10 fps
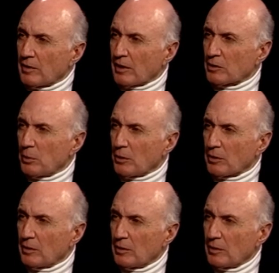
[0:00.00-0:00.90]
the
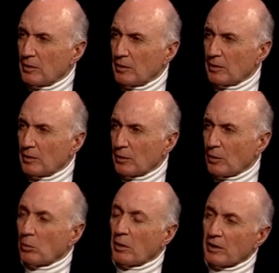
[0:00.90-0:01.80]
textbook yeah.
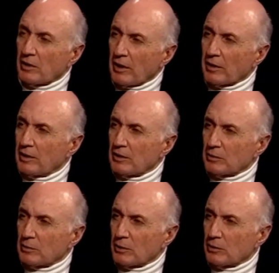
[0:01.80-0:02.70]
called Modern
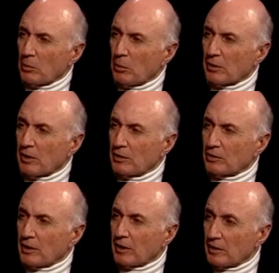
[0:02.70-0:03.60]
Techniques of Voice
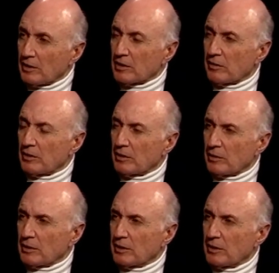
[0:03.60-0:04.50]
Rehabilitation, nineteen
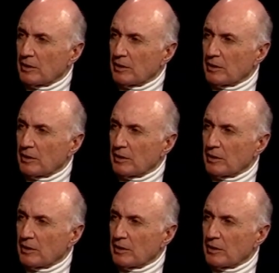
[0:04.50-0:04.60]
seventy-three.